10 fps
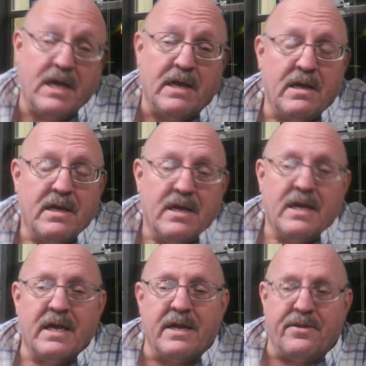it
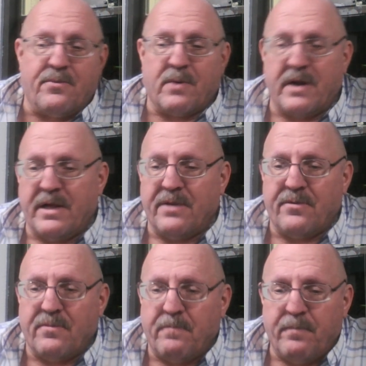is what it
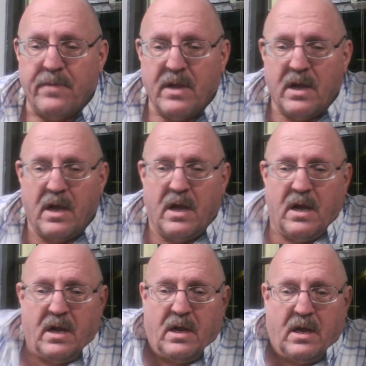is.
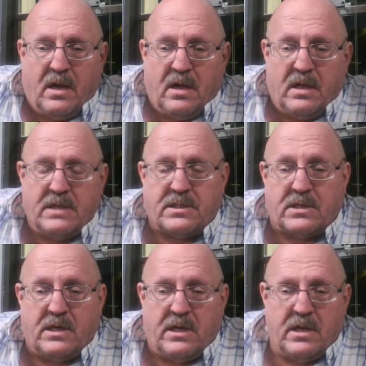Let's
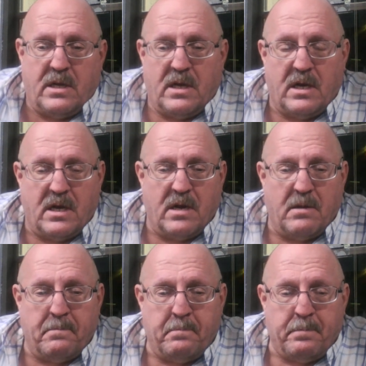see. Uh,